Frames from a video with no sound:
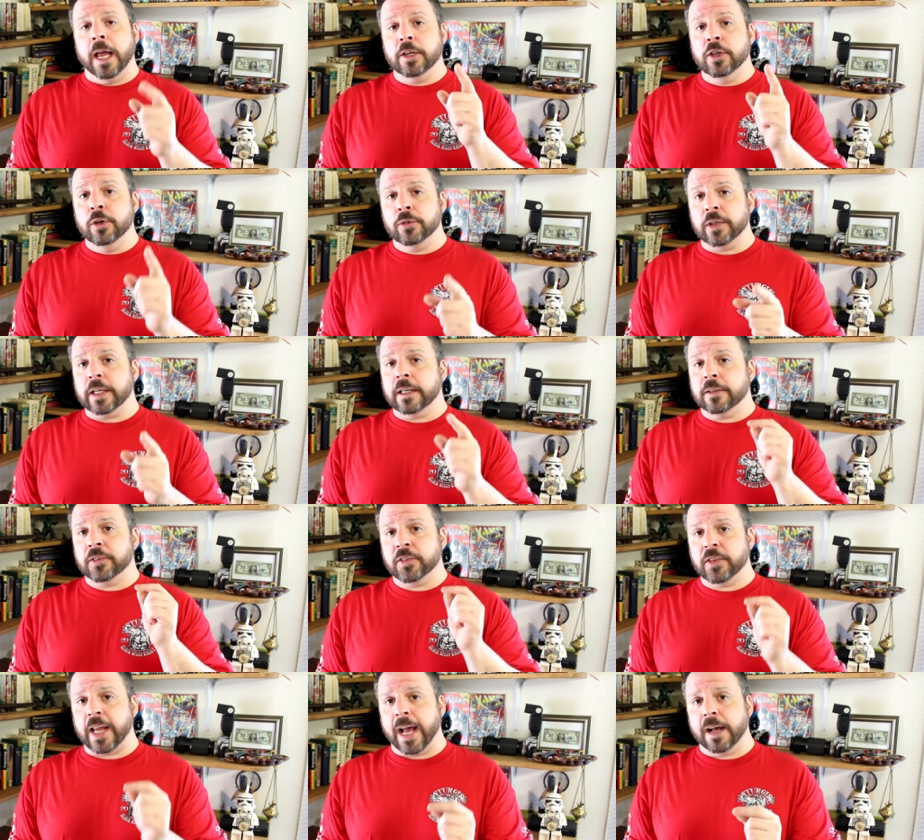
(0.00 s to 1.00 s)
and using
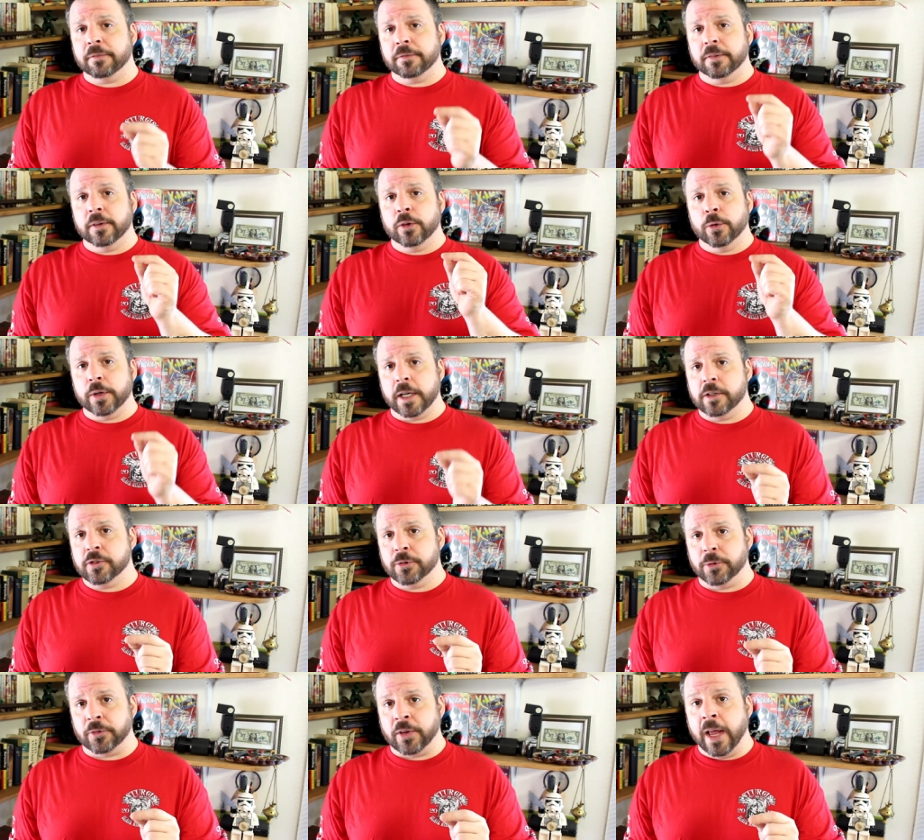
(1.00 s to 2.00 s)
staff
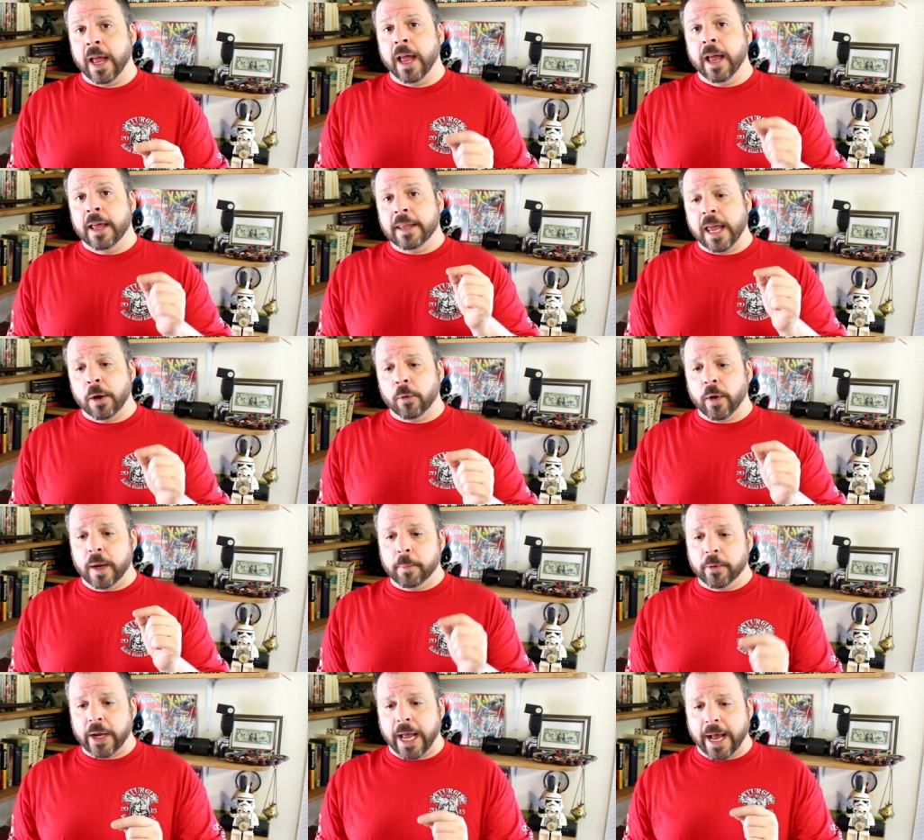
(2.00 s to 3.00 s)
credentials they were
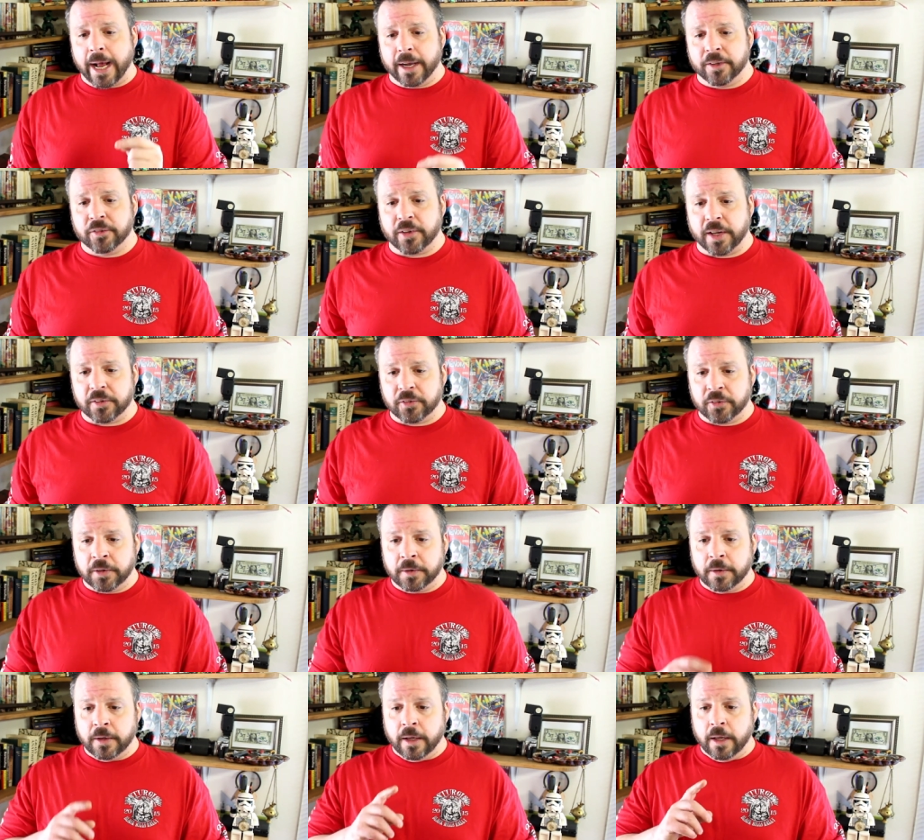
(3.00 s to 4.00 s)
able to access
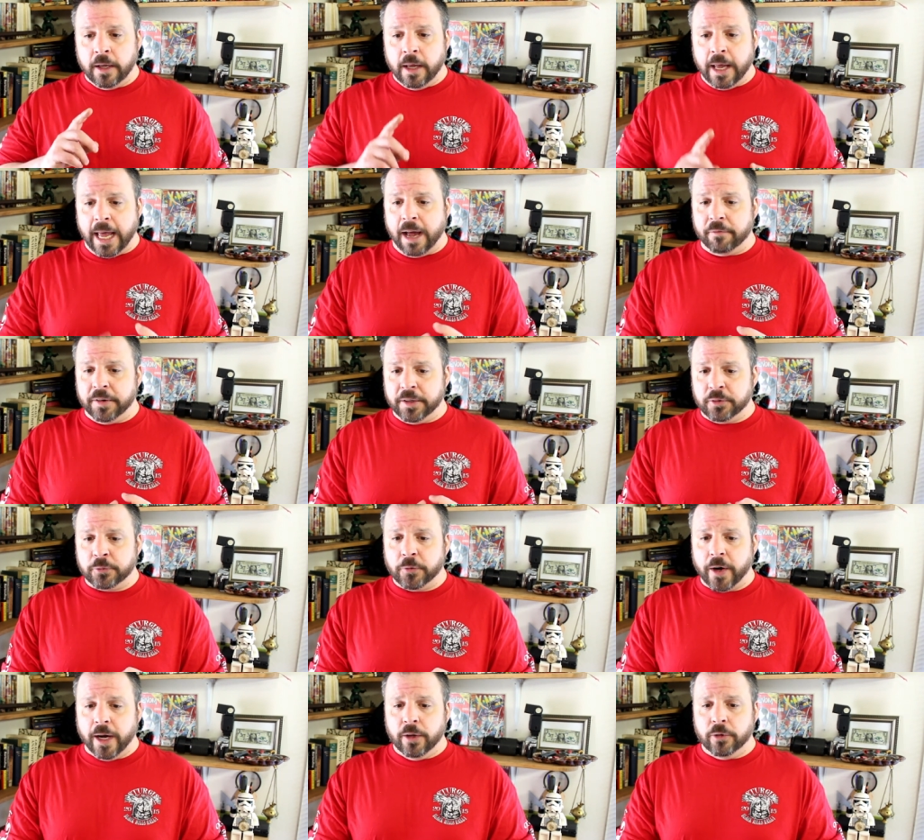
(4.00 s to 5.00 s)
evidence
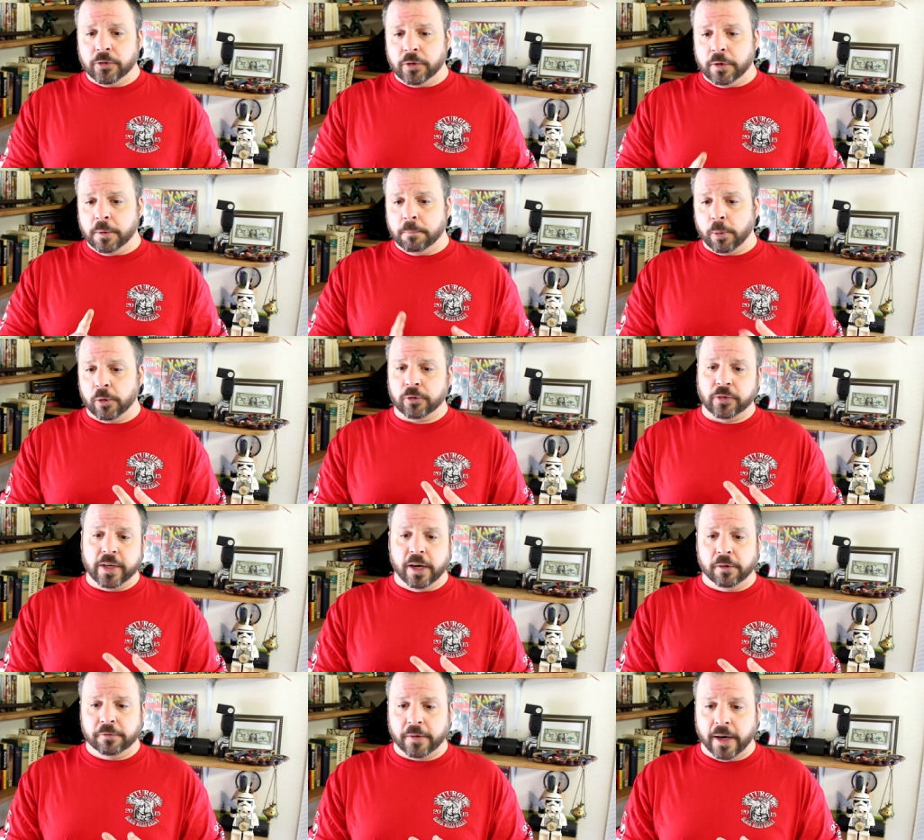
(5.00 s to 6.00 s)
files,
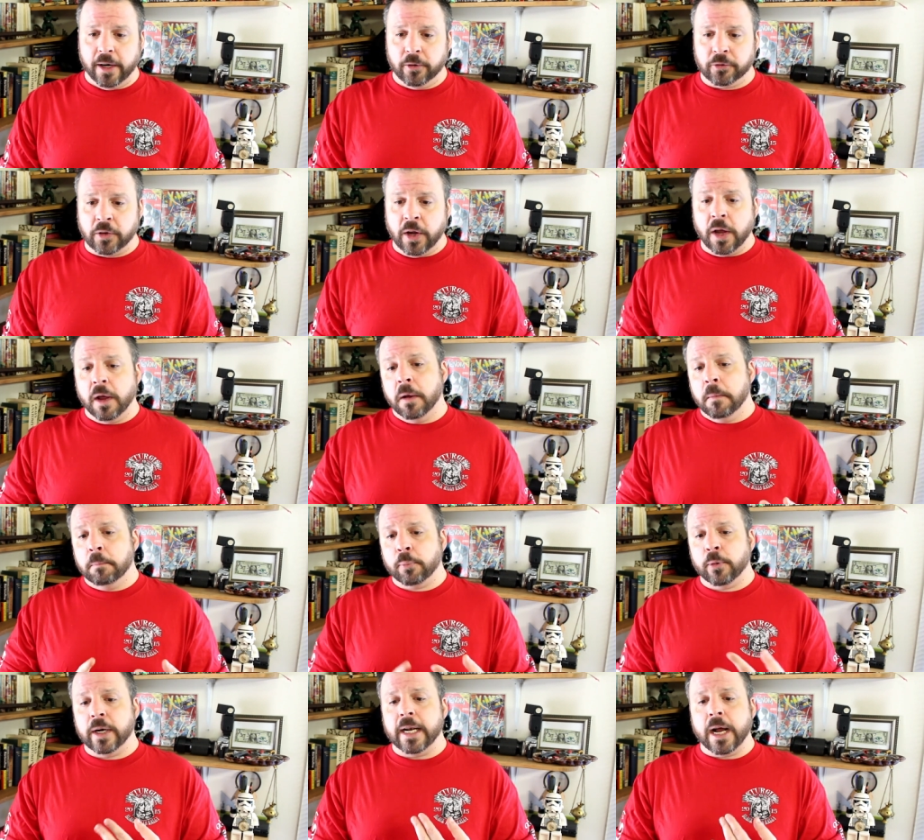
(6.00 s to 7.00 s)
personnel files,
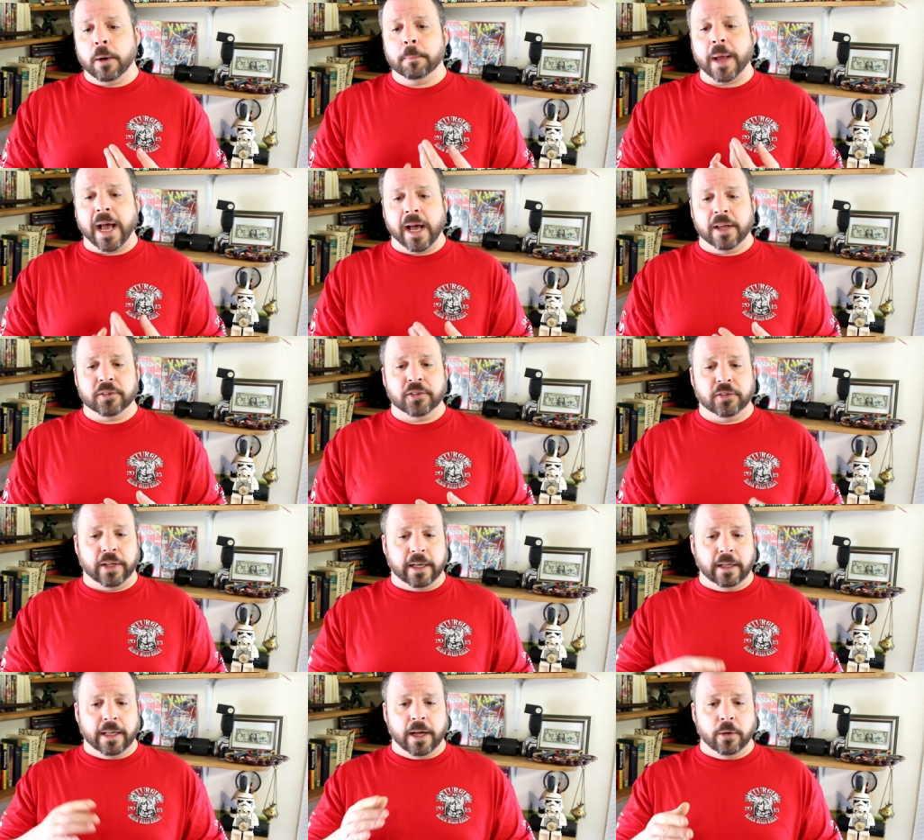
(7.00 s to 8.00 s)
printed out passes
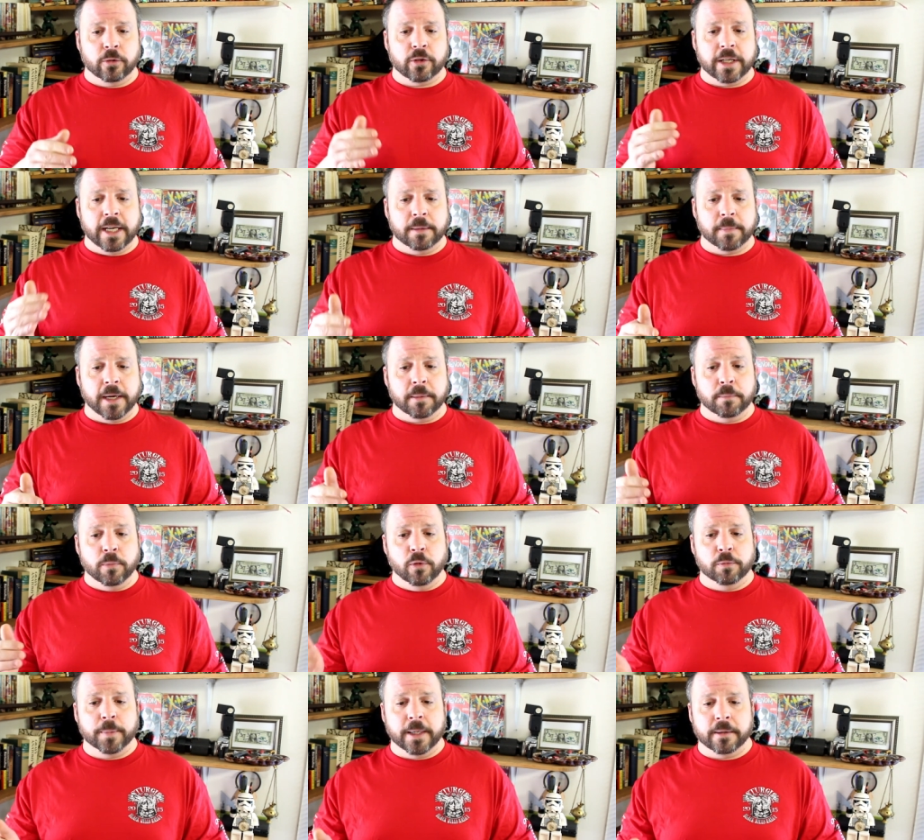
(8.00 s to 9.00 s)
that allowed inmate
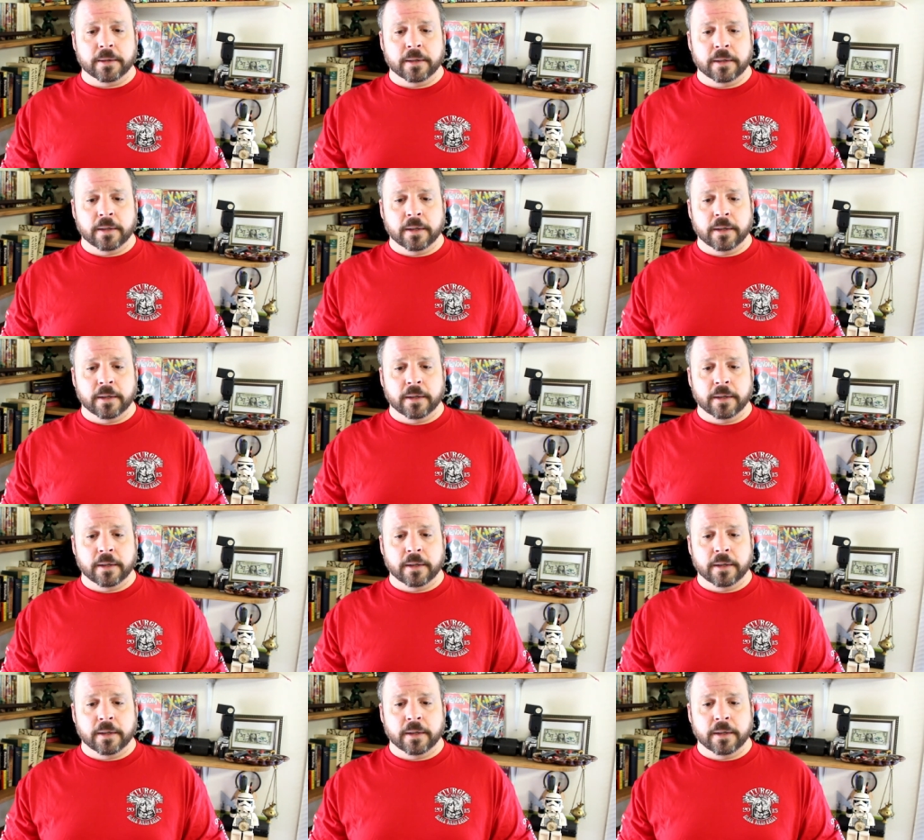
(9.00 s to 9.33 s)
movement,